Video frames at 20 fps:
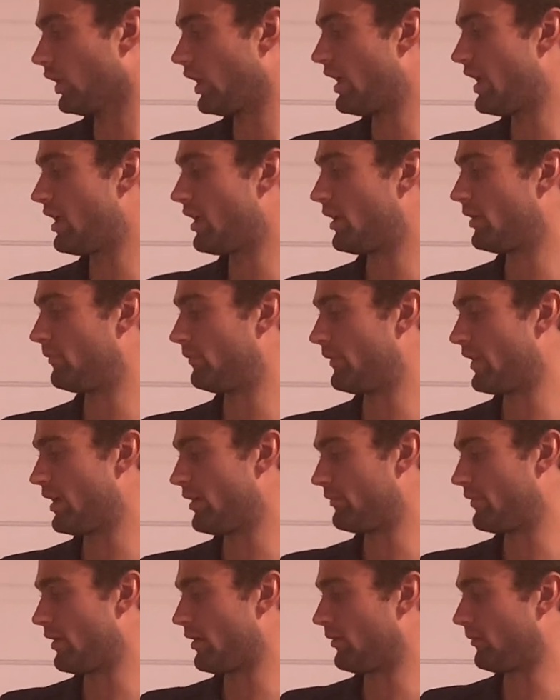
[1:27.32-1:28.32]
And
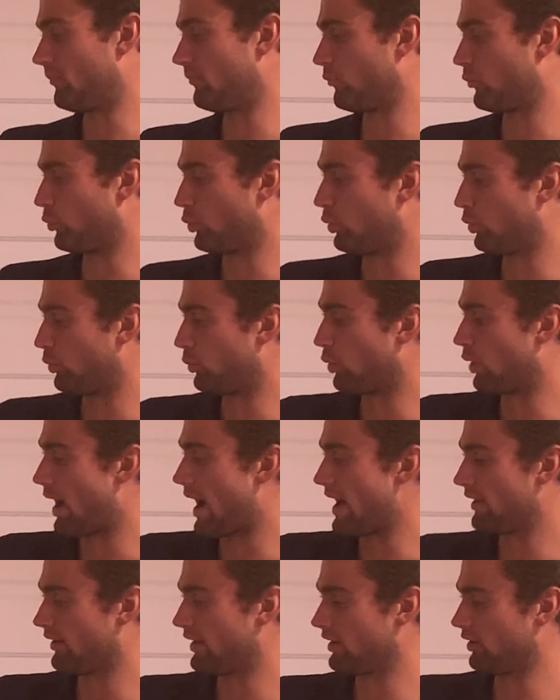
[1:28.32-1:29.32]
we'll
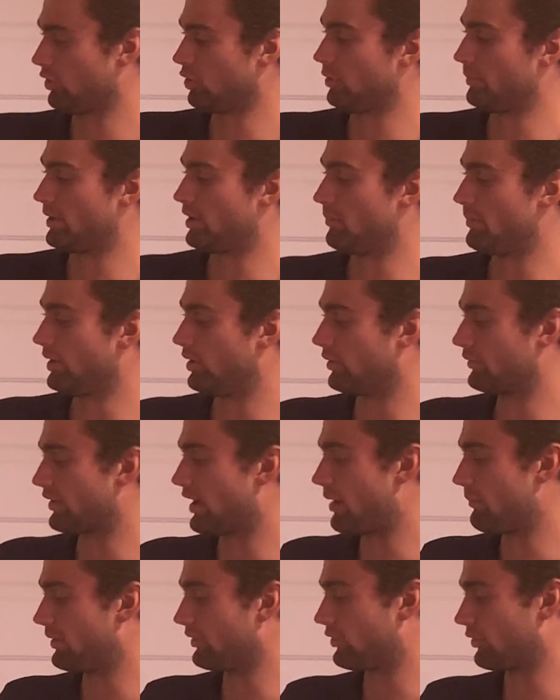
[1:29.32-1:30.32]
highlight a little bit of
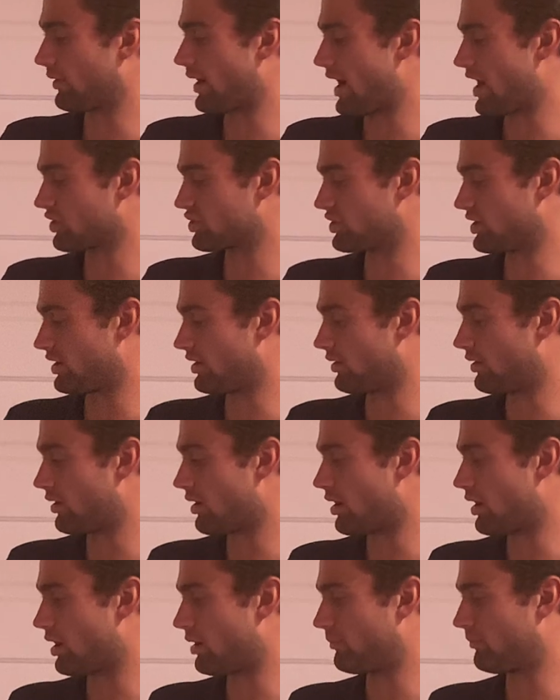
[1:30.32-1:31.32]
mealtime interaction,
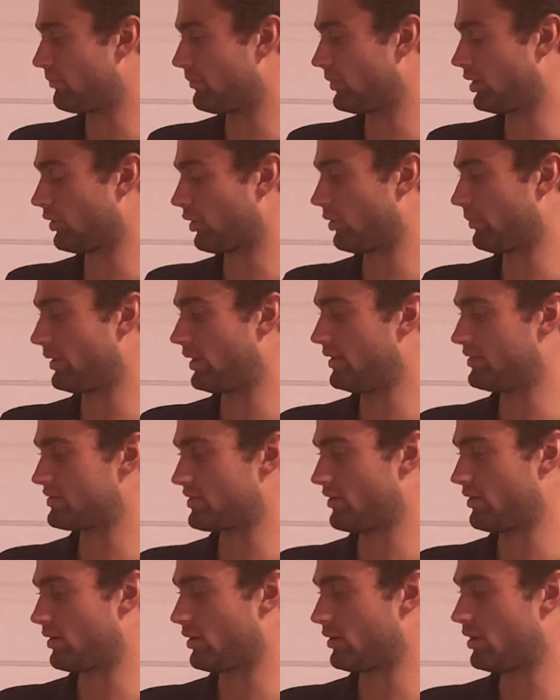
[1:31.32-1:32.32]
a little bit into
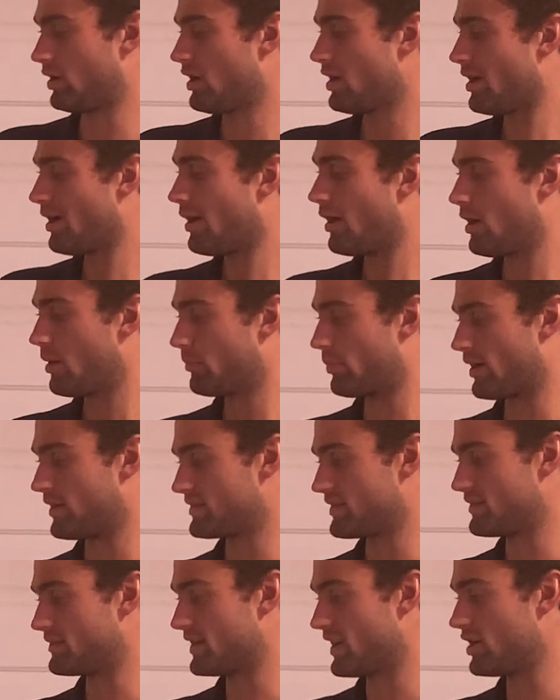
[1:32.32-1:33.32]
the
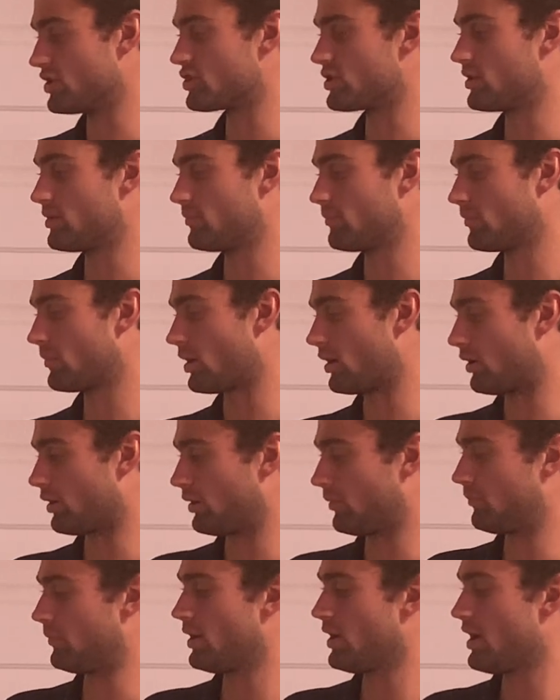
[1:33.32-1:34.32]
presentation.
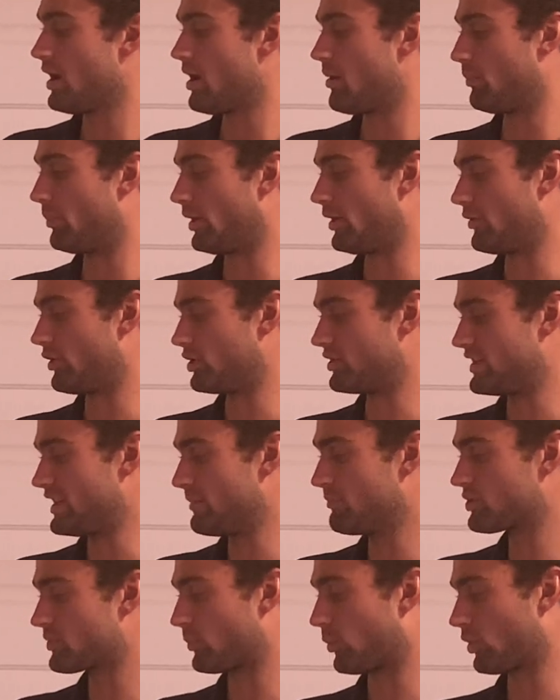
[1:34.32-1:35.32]
But their
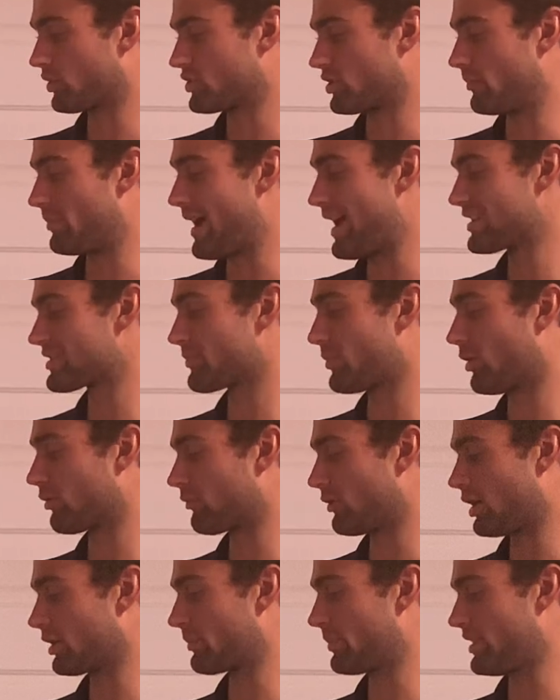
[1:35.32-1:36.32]
team sports are basketball,
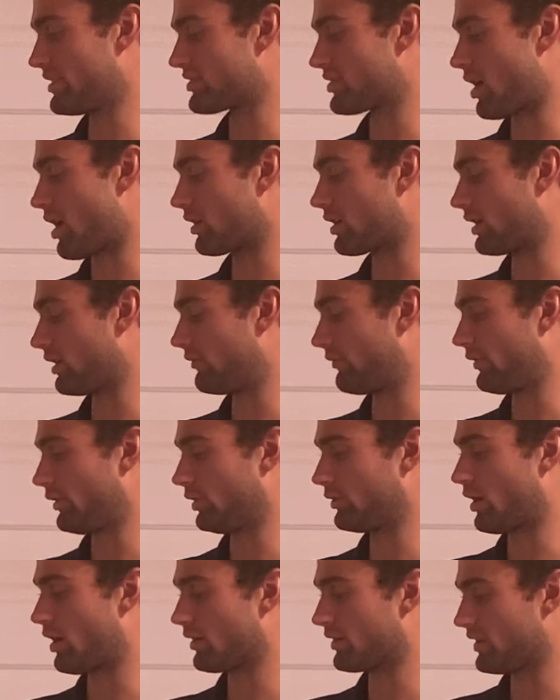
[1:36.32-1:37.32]
rugby, soccer, and
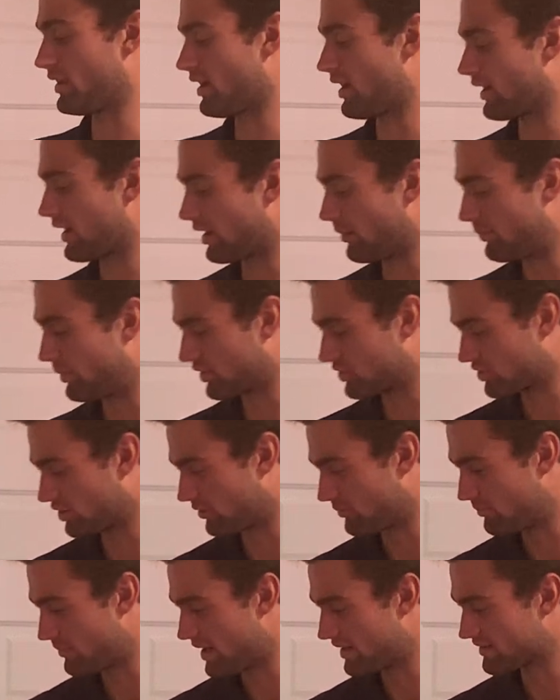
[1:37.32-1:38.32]
field hockey. I got a picture
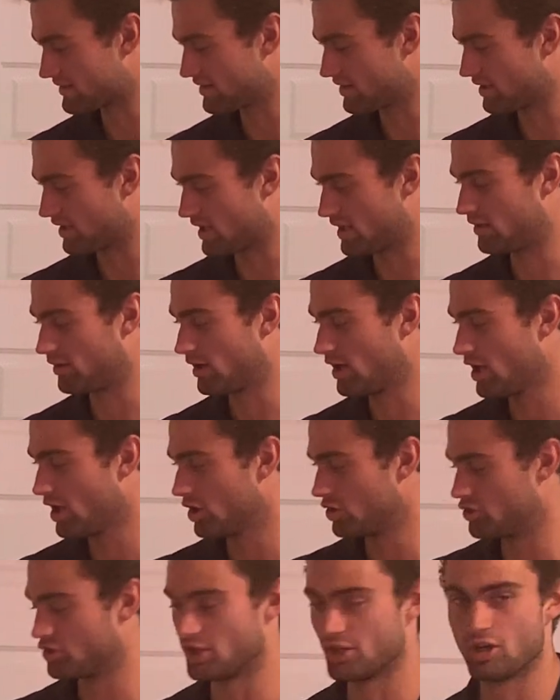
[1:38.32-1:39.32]
of Messi and
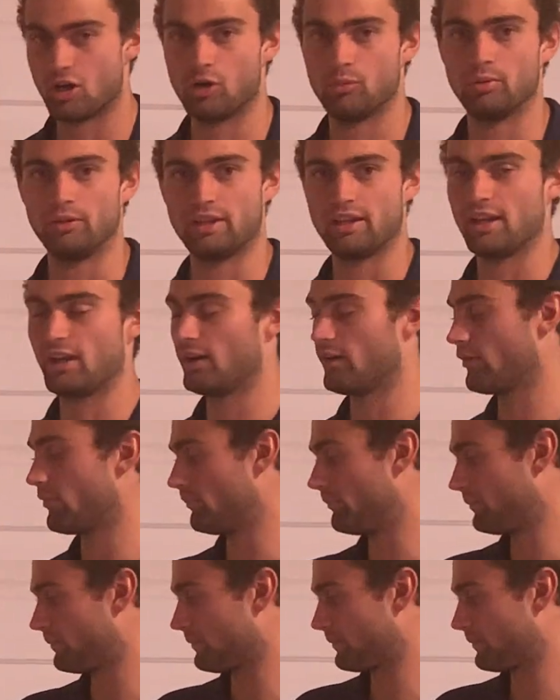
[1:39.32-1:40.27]
Ginobili here